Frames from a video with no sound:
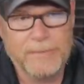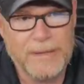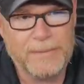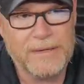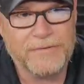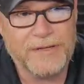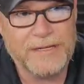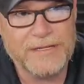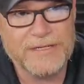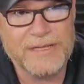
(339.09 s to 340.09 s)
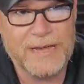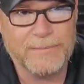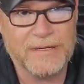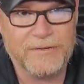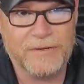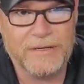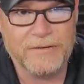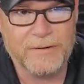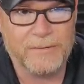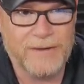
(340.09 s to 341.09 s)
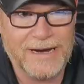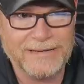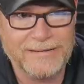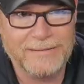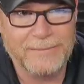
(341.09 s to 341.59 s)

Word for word: People have said this statement is incorrect,